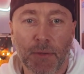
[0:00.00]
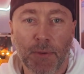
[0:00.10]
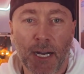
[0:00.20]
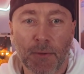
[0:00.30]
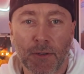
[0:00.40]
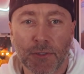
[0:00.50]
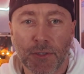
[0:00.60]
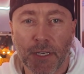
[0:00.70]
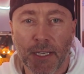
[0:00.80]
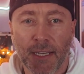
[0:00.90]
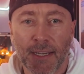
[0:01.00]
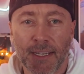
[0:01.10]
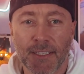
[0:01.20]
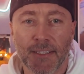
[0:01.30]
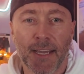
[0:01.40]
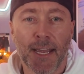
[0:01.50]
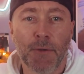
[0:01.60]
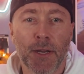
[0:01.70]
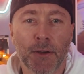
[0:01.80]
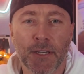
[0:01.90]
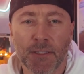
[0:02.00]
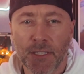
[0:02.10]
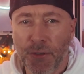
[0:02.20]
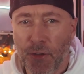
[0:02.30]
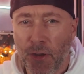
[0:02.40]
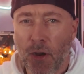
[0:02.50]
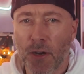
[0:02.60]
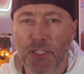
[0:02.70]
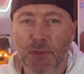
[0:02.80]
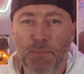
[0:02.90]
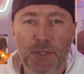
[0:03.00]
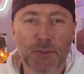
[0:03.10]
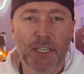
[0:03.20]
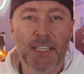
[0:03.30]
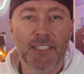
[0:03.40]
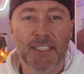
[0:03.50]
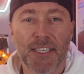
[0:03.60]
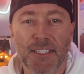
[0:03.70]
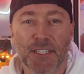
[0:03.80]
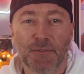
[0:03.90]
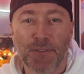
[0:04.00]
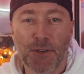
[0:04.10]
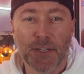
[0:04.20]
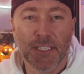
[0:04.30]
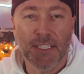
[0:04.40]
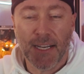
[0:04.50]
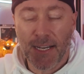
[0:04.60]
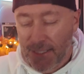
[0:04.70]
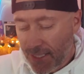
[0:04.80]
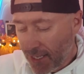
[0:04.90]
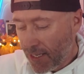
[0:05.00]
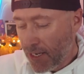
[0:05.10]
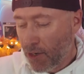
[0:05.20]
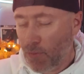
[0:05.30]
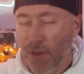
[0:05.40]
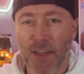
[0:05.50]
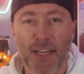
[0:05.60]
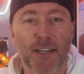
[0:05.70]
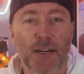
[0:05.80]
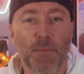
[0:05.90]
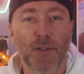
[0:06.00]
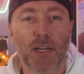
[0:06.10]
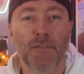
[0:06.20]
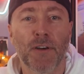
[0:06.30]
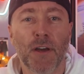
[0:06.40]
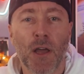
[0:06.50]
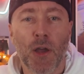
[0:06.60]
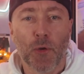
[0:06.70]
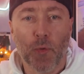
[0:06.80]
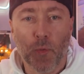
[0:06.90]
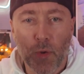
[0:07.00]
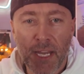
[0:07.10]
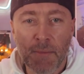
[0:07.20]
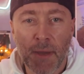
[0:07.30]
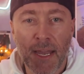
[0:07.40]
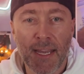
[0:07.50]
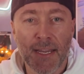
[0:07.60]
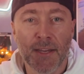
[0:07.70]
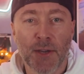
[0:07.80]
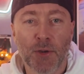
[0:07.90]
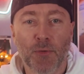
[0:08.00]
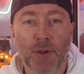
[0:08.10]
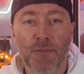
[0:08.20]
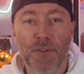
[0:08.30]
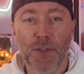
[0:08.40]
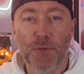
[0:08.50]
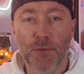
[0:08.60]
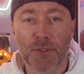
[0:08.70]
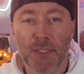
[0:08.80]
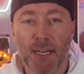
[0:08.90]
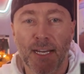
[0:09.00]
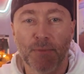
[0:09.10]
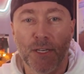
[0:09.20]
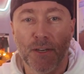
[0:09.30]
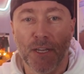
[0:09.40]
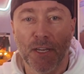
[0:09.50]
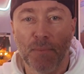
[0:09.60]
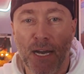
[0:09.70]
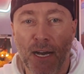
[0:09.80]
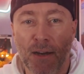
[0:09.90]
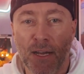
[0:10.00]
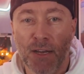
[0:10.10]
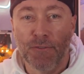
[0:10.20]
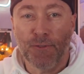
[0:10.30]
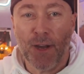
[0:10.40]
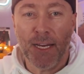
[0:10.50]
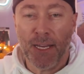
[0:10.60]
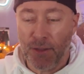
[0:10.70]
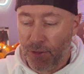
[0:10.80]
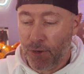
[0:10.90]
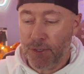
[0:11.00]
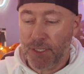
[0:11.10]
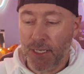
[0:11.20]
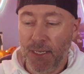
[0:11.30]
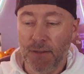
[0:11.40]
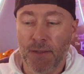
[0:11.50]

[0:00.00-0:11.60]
Pop Culture again, and today we are continuing our spooky season focused content here with a couple of remake reviews. I'm talking about Friday the 13th